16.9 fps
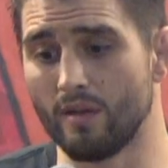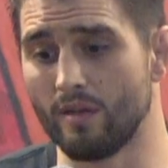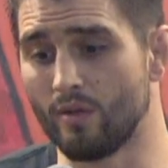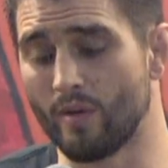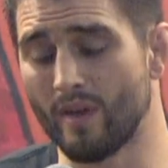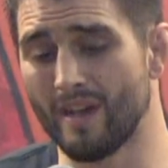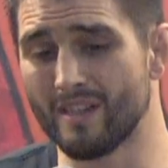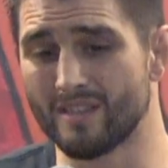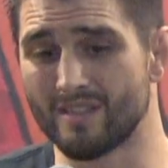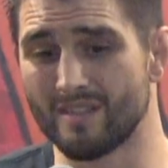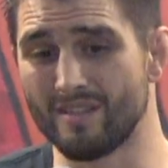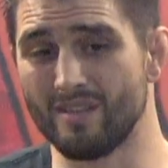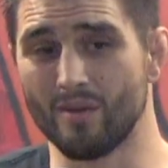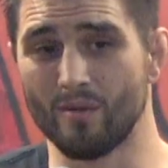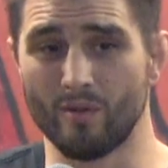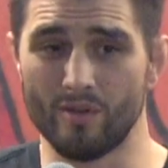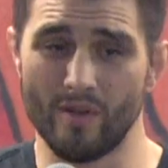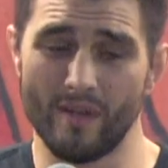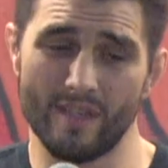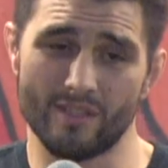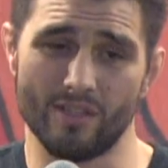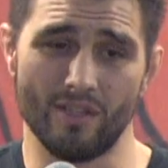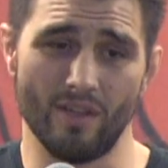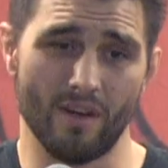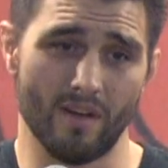you guys
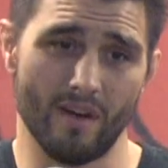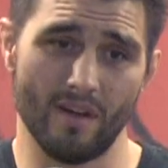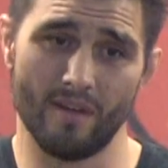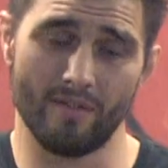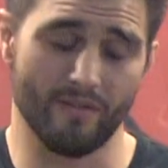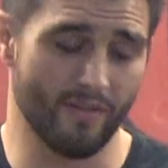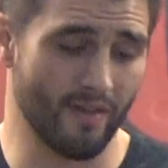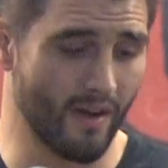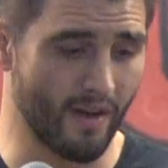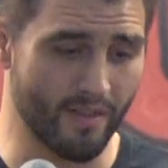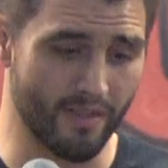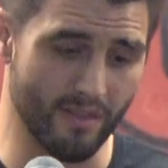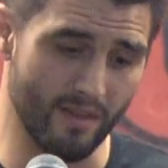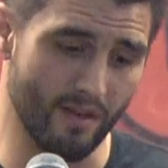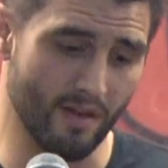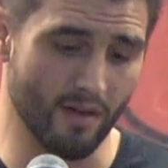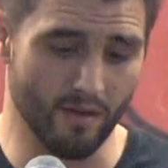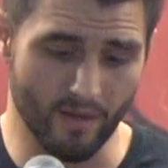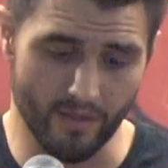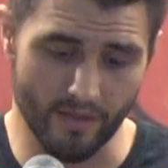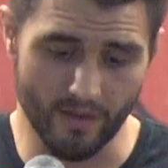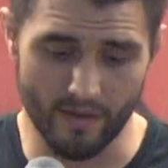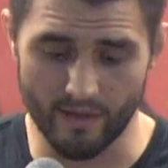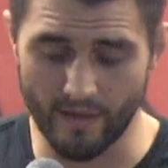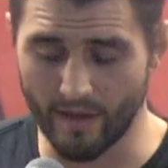are young enough, and I
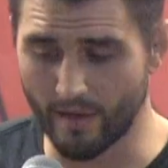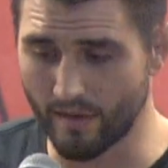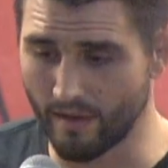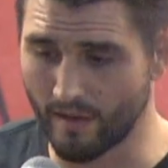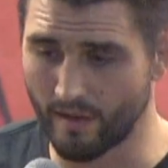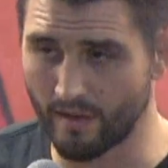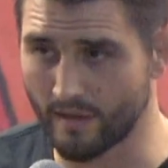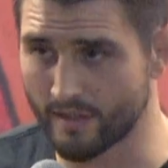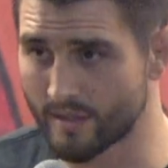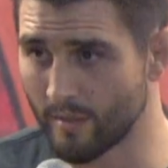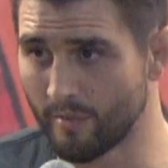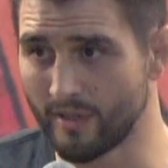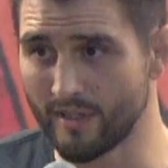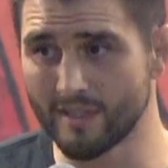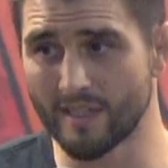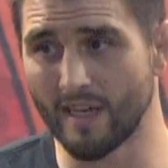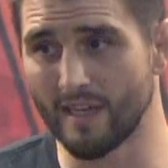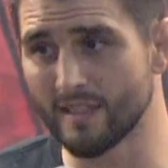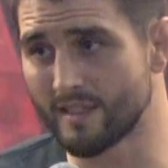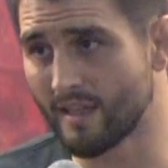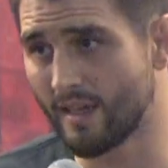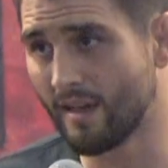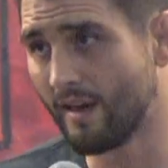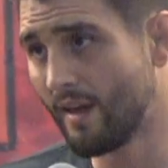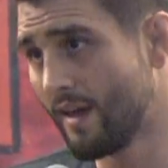think like some of these guys
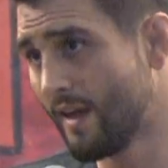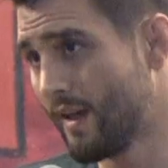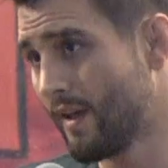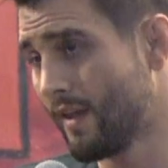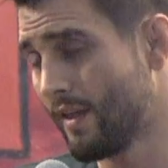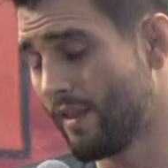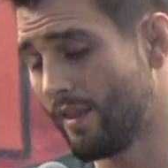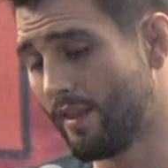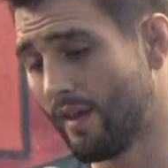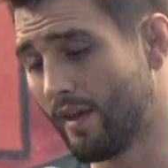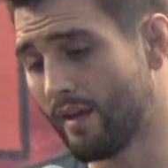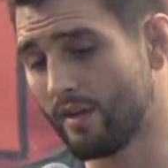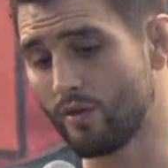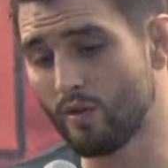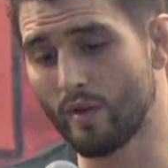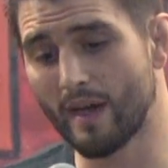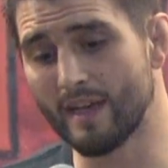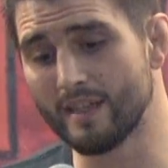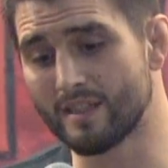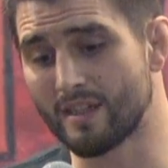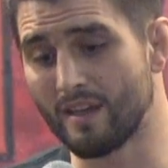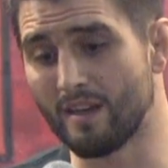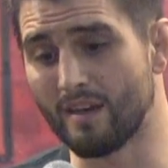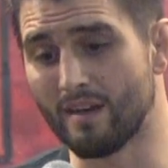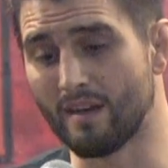said, that you guys
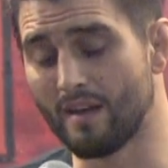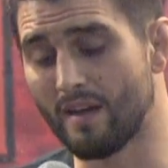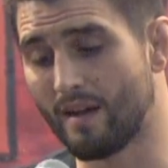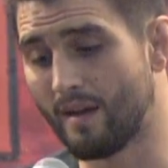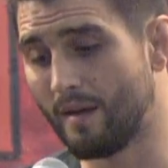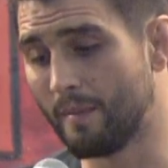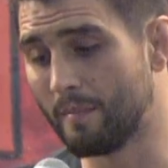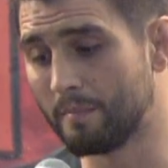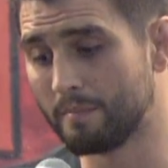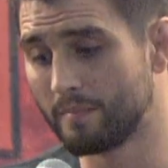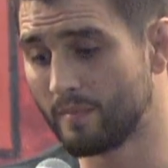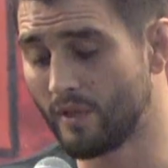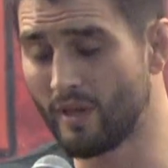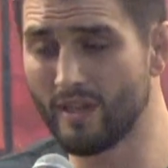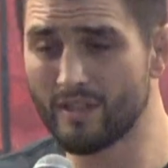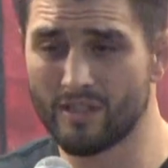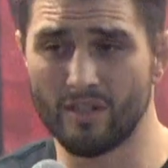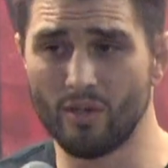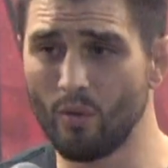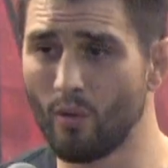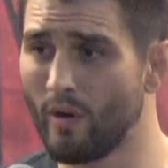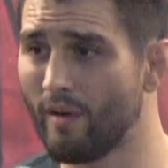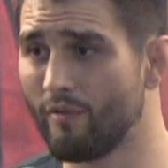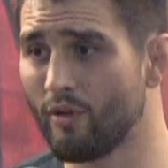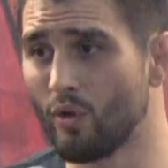can do
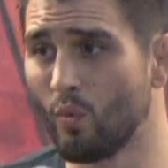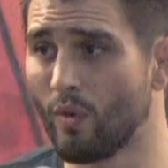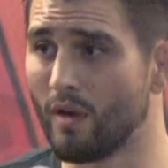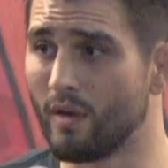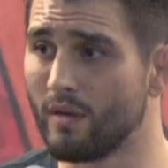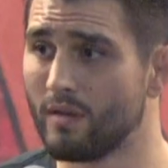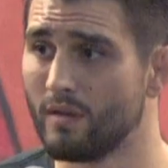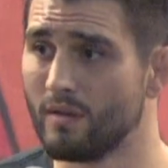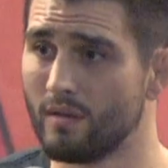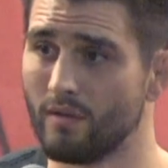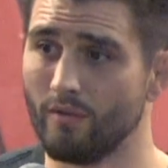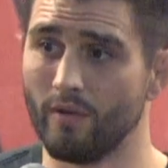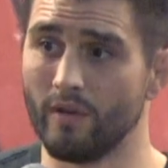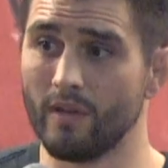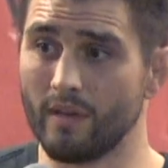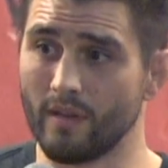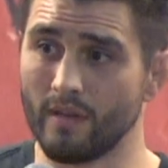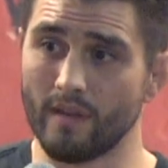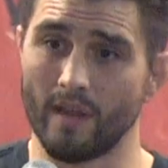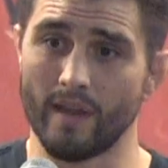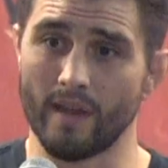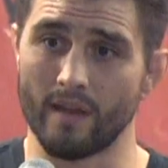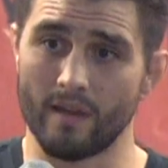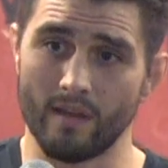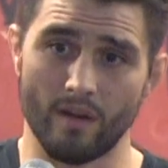whatever you want, really.
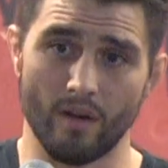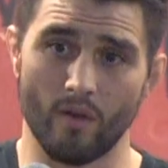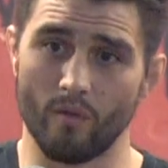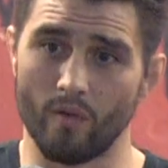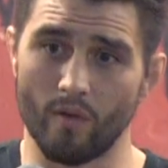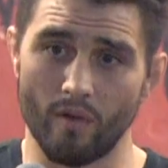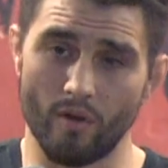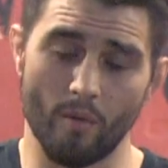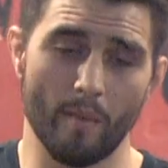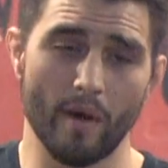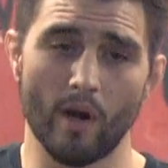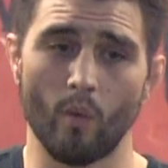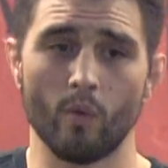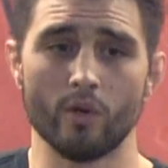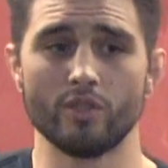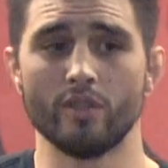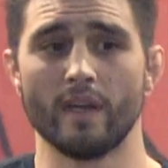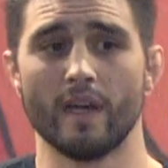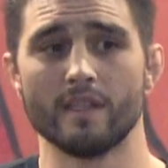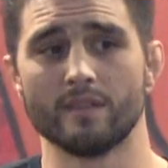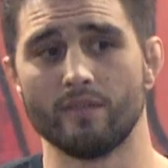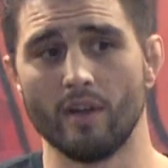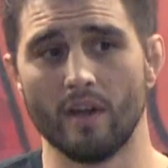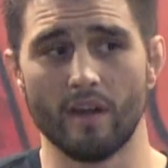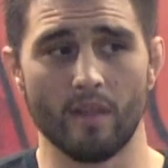Like no matter what you guys
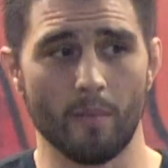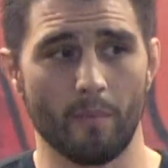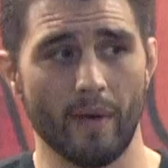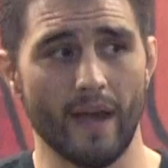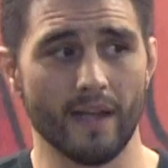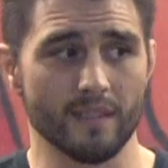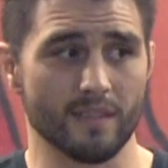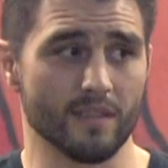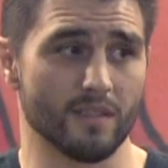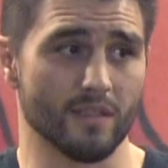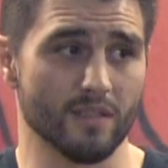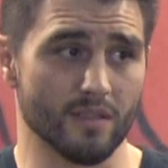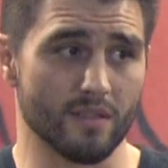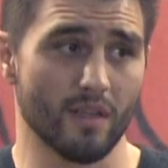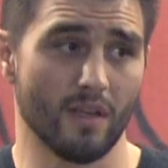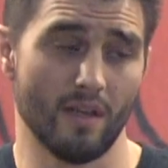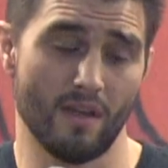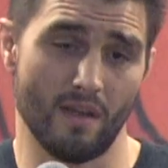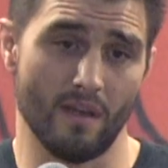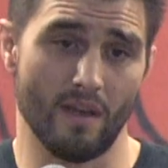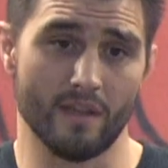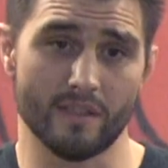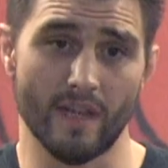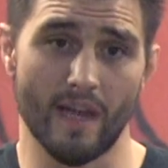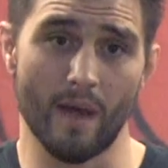have done in the past, this is
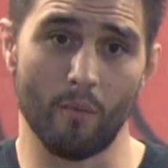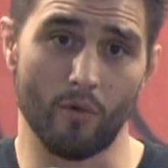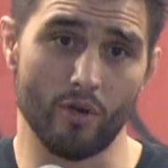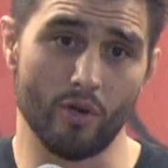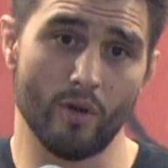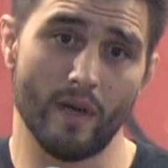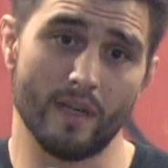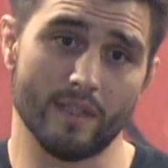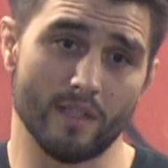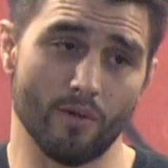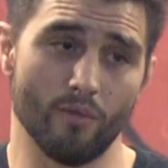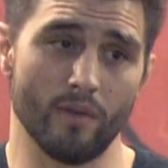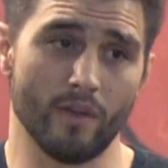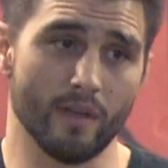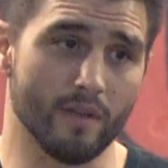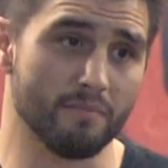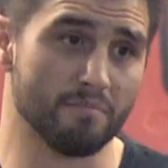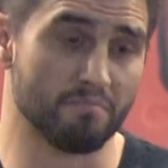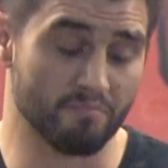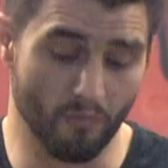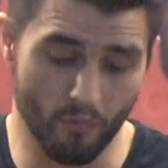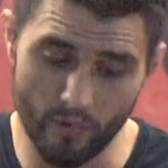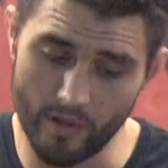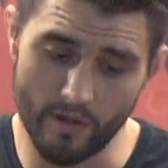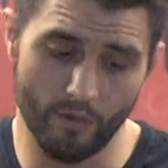a time where you guys can
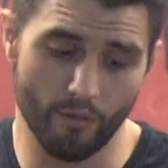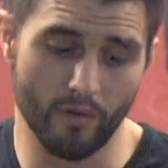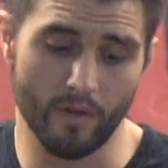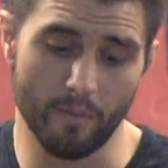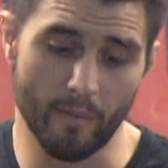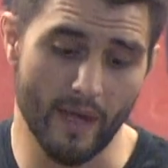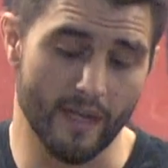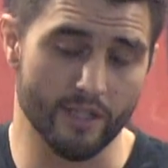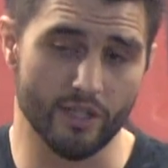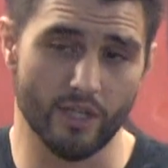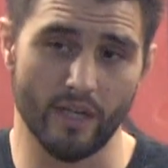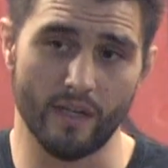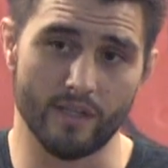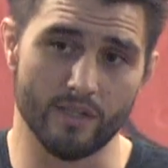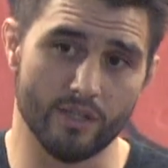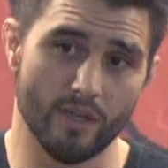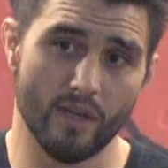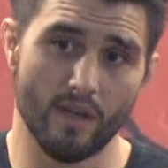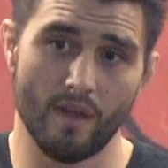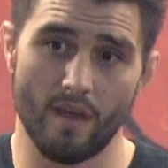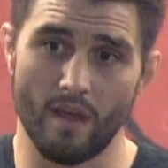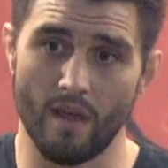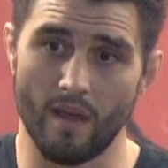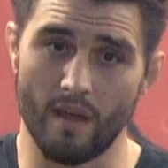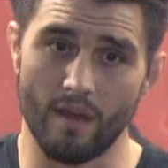really make a change
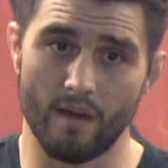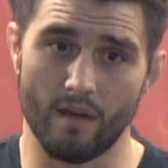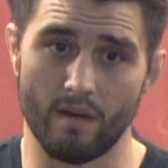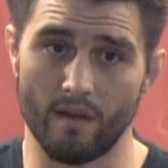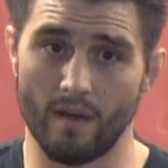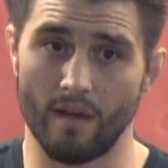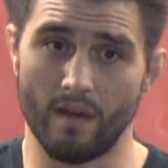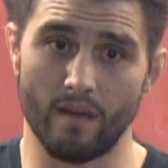and